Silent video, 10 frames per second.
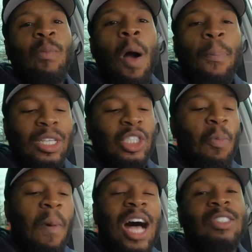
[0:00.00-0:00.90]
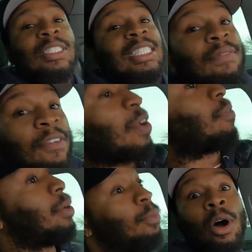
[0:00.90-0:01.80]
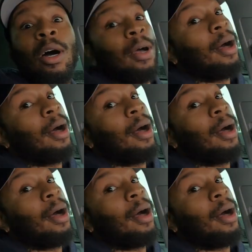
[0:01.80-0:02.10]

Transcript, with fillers: 1.2 miles for 751.